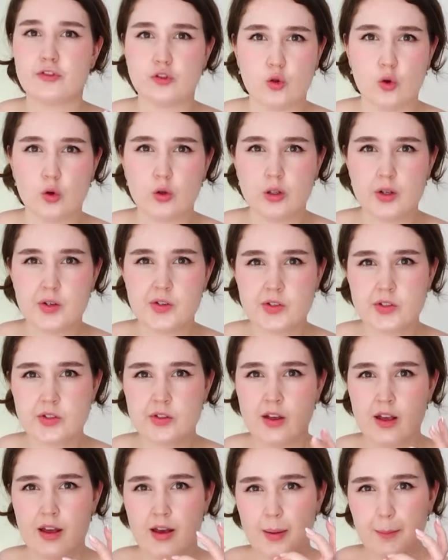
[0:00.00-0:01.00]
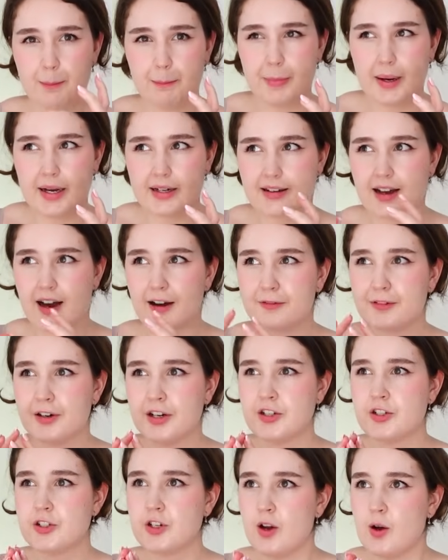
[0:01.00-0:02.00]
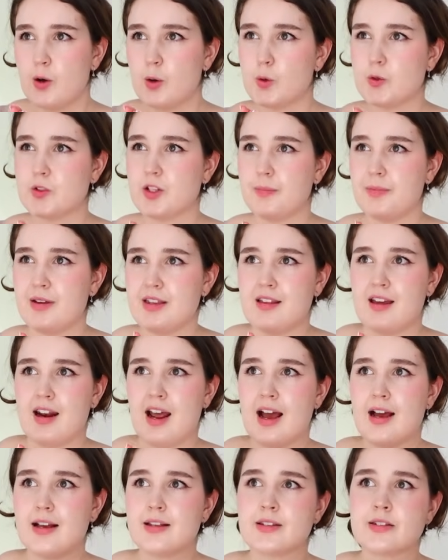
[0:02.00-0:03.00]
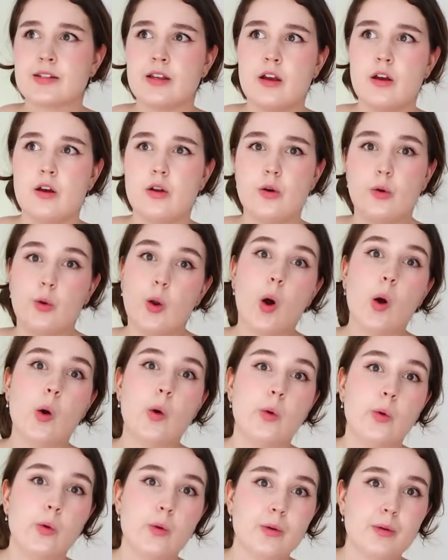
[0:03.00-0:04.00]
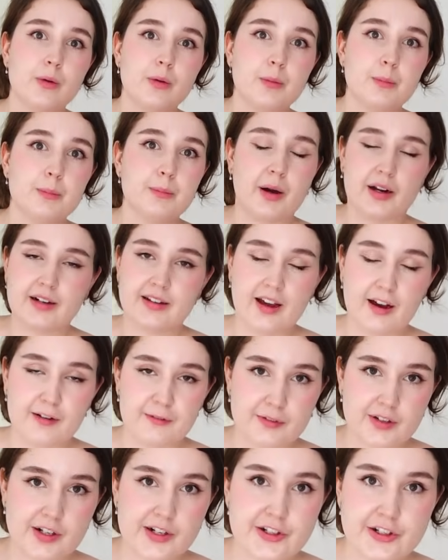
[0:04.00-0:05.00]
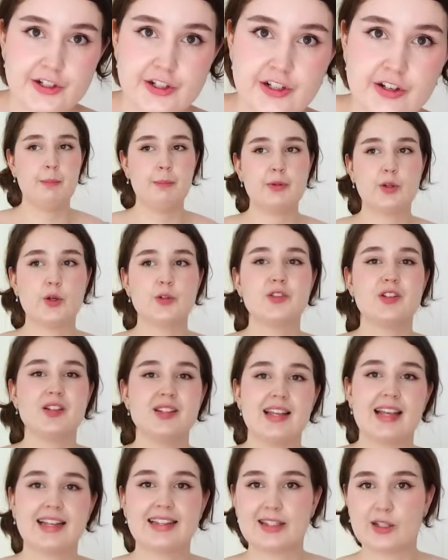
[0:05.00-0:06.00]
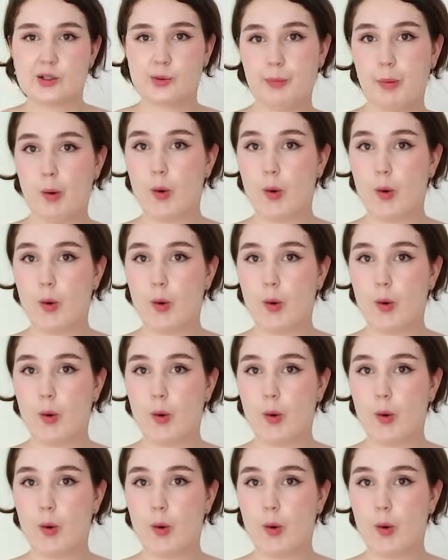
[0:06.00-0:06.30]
flawless butt coverage, or something that has no butt coverage. But those are just like little